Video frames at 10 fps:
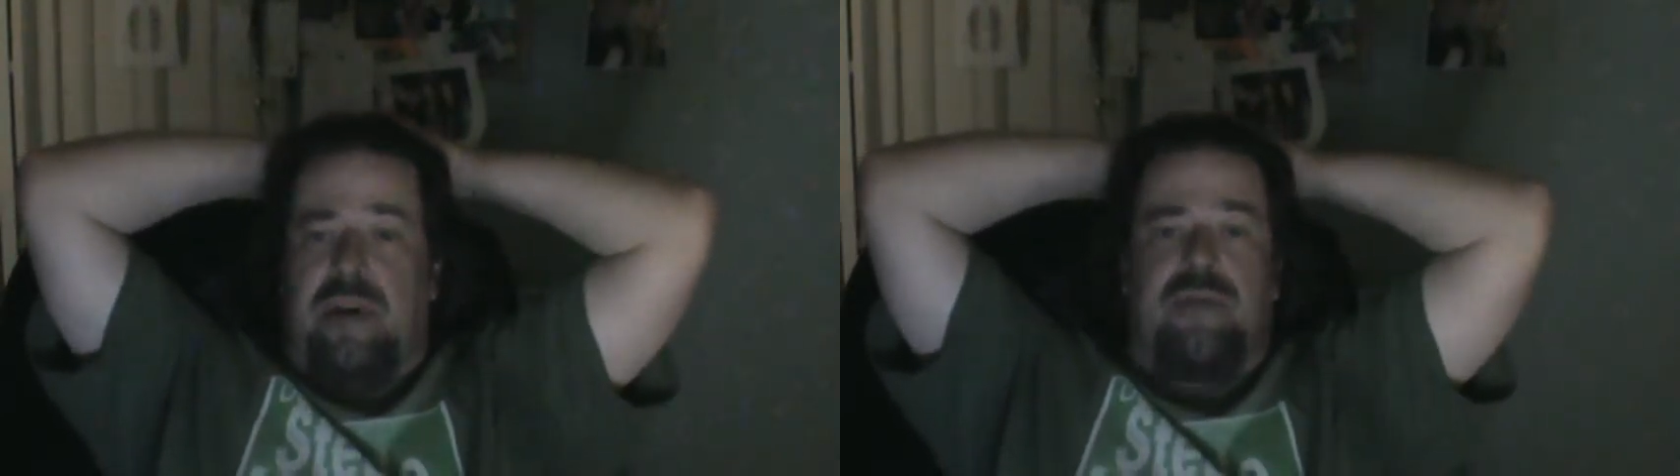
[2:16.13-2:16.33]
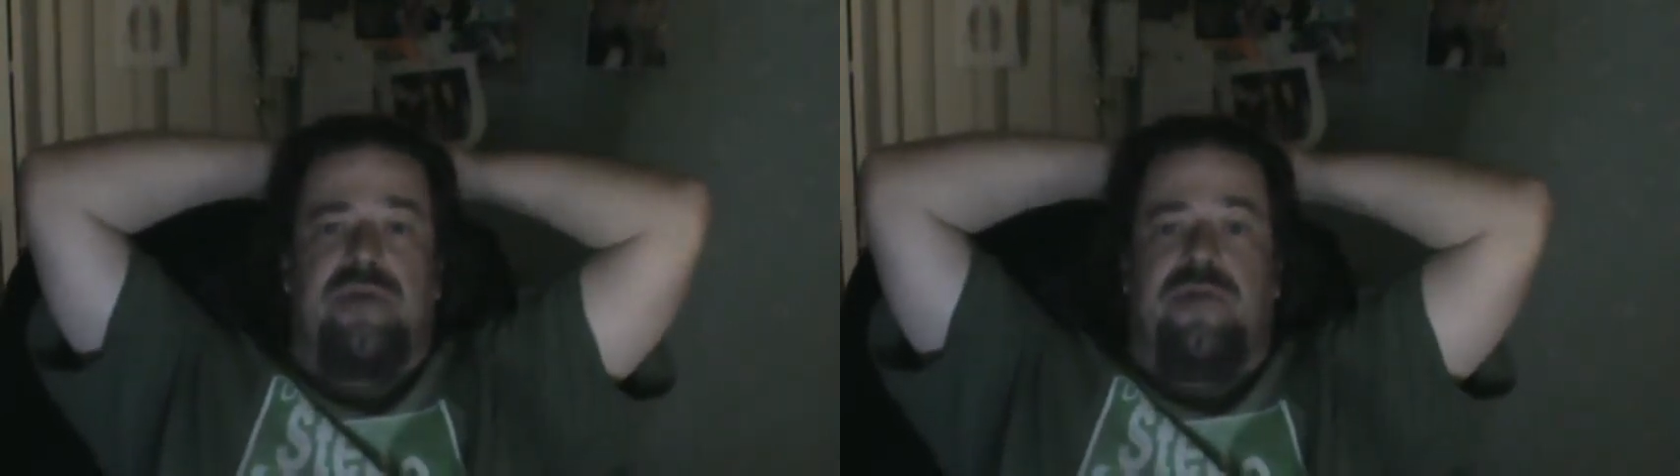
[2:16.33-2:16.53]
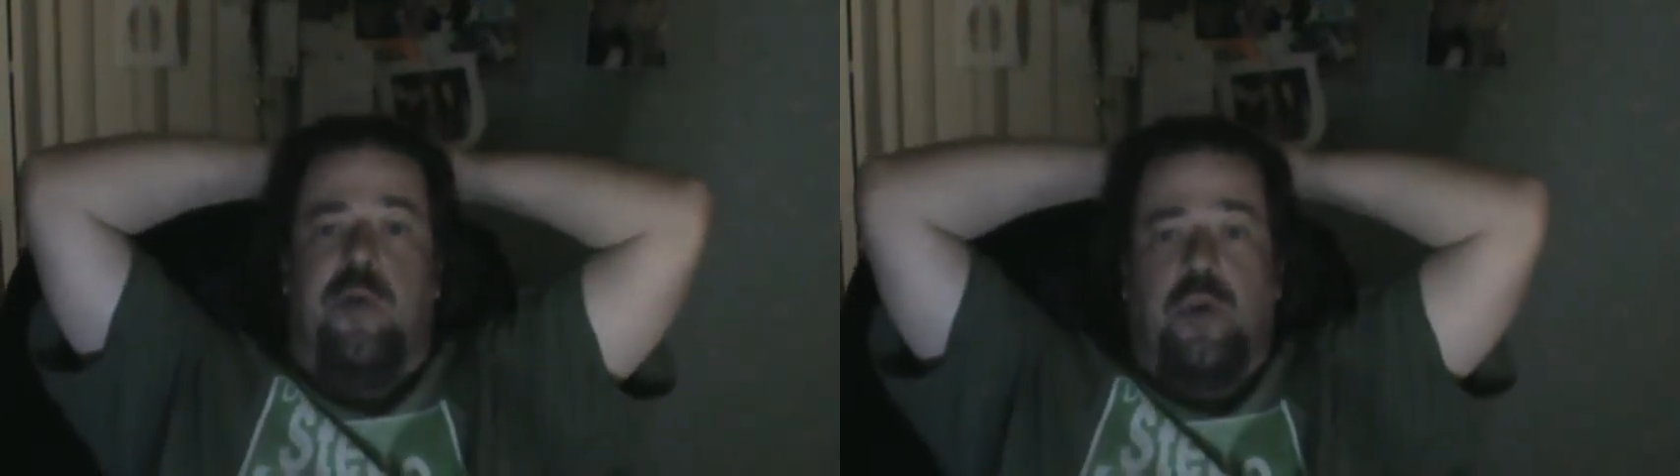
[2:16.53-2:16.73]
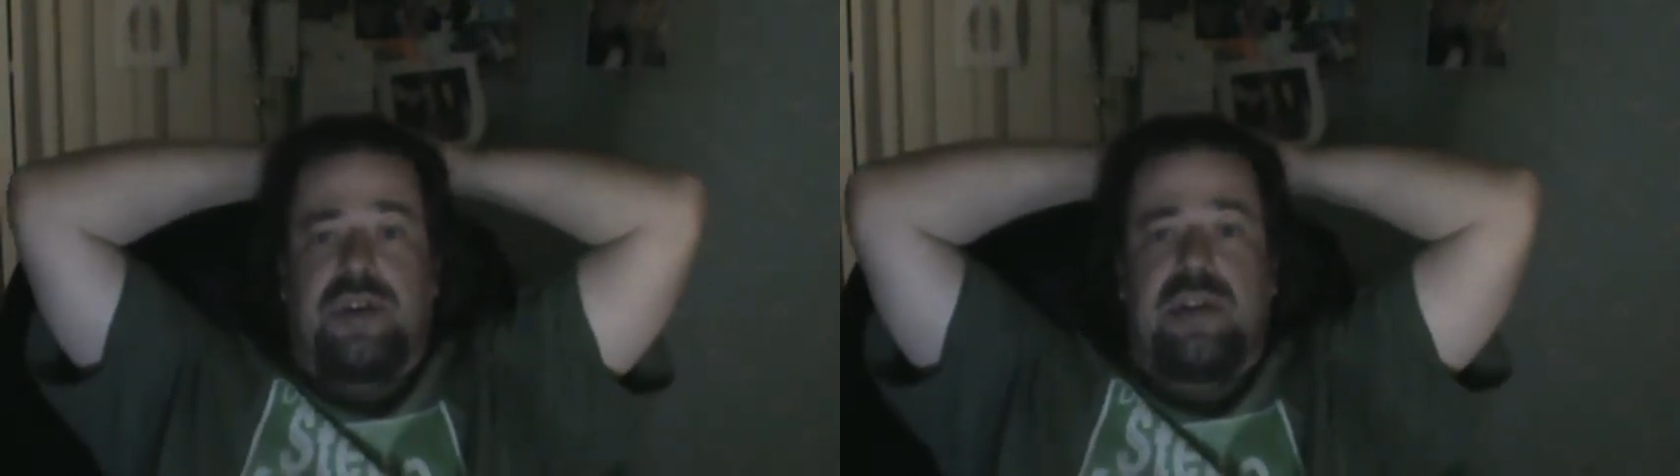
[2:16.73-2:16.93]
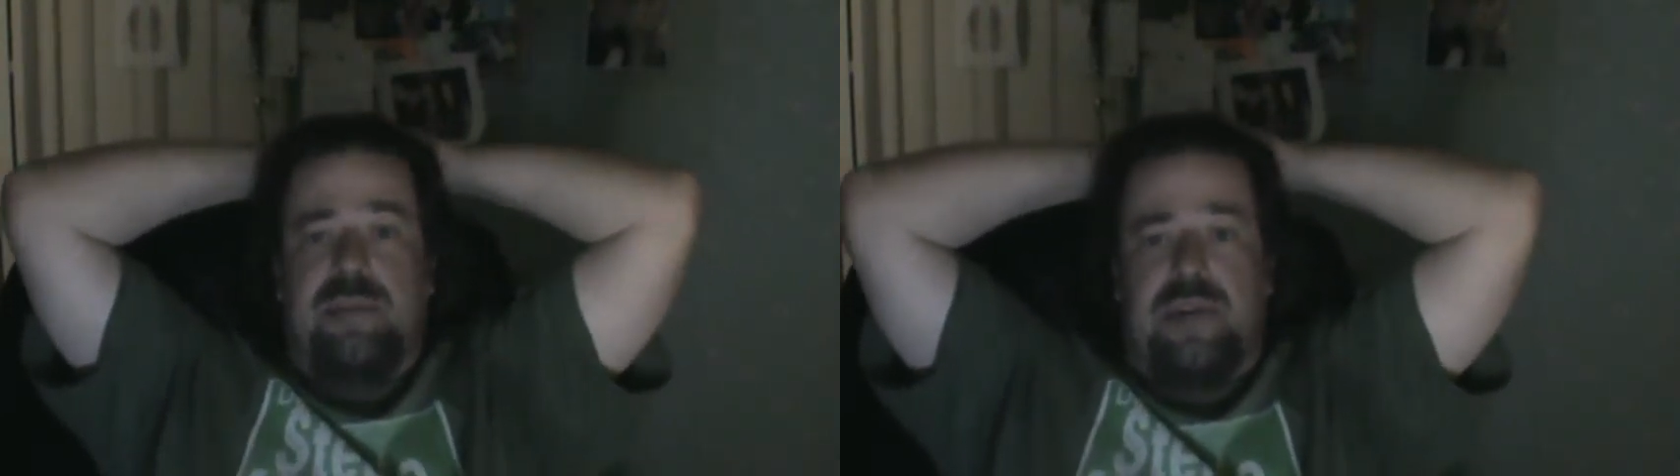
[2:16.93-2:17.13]
have to
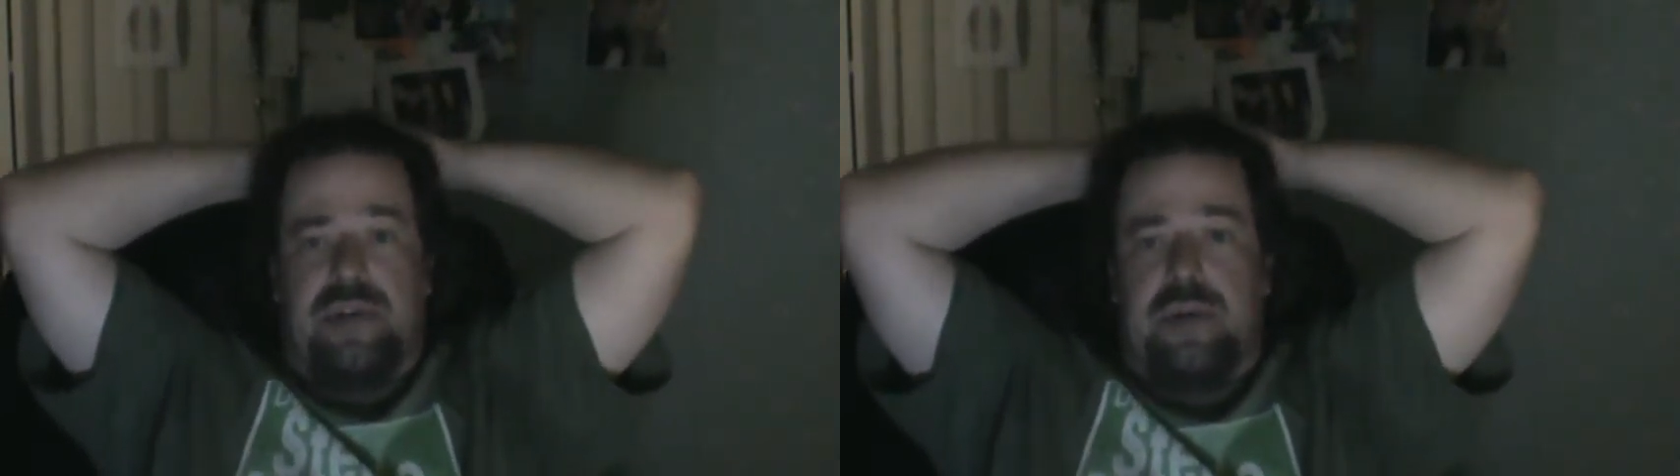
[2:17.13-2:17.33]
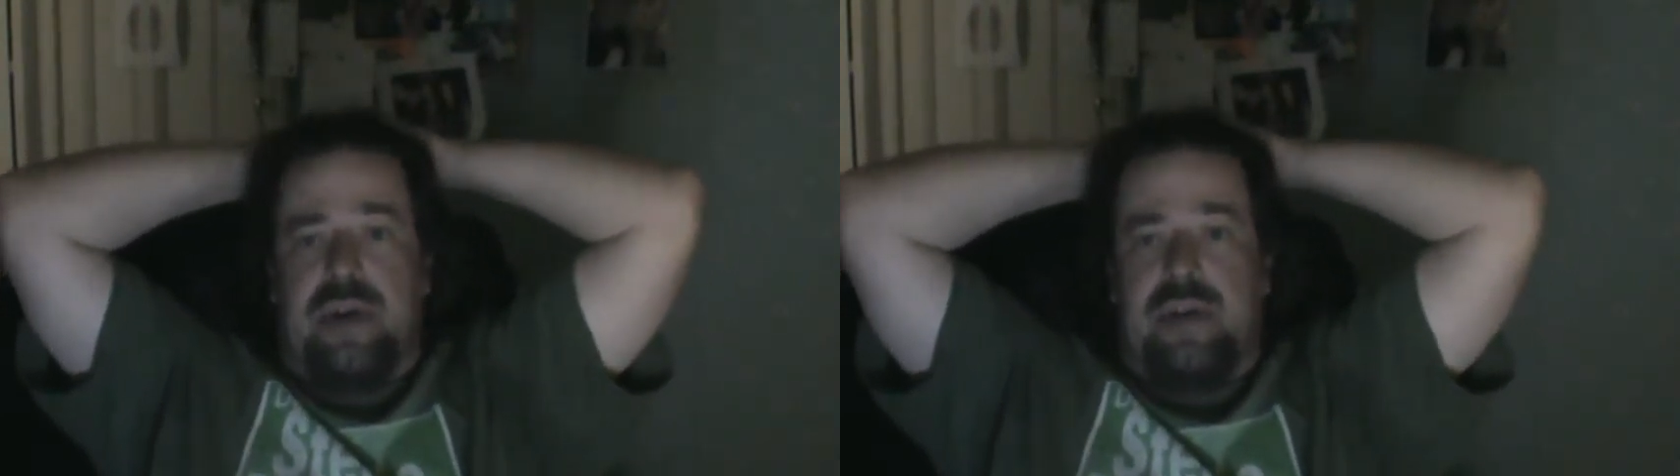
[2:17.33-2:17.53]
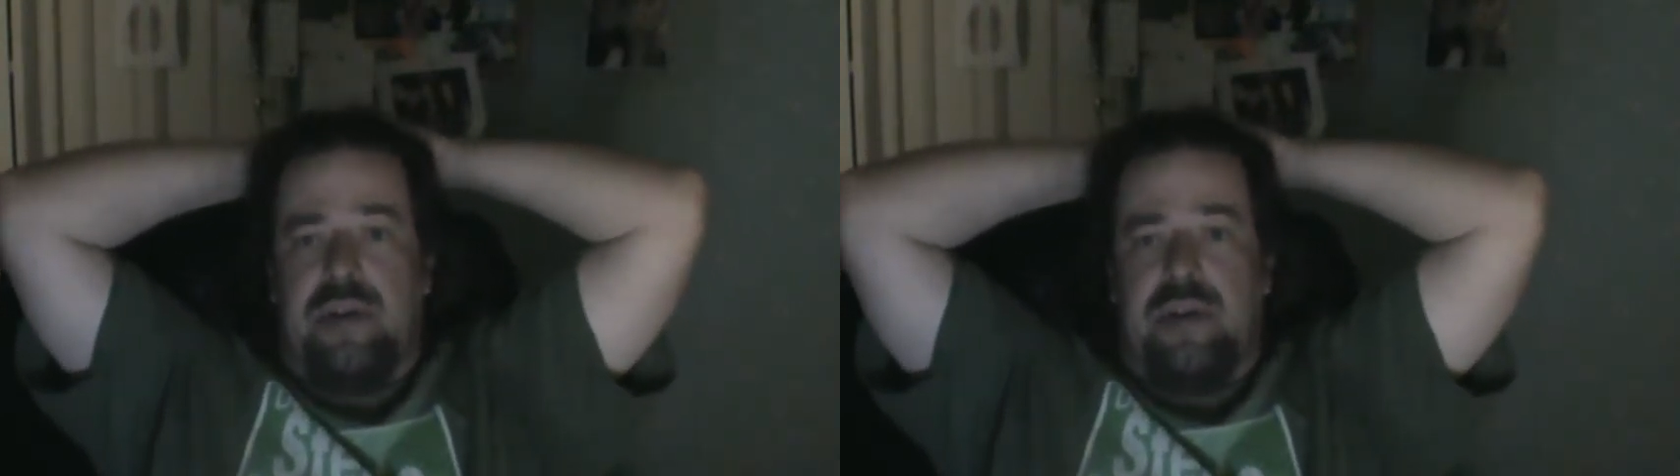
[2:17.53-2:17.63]
force them to do it.